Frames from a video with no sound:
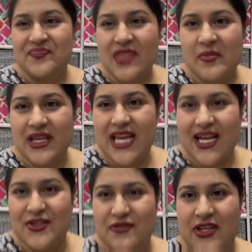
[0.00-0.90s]
but yeah i
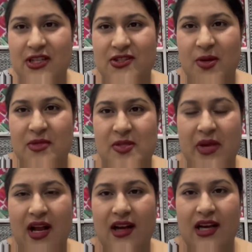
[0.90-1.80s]
do feel so much better
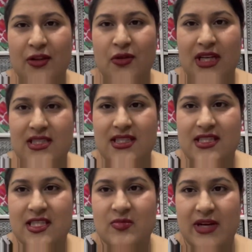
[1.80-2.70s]
i thought i'd just
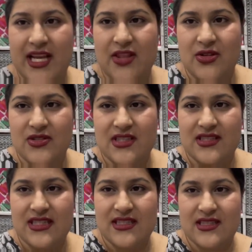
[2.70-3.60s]
display those because
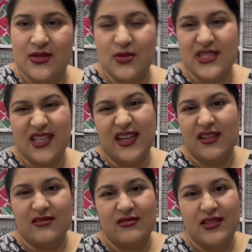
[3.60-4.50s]
it just looks a
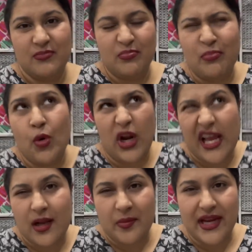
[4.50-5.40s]
little more
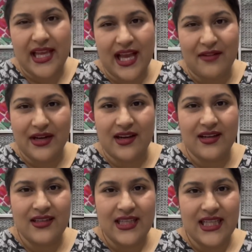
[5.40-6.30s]
like a play
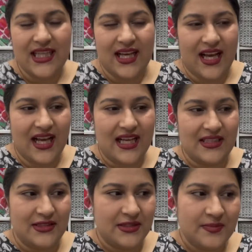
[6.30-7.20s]
area
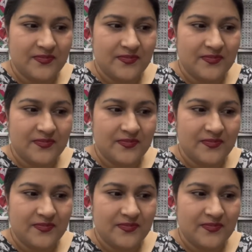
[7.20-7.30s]
and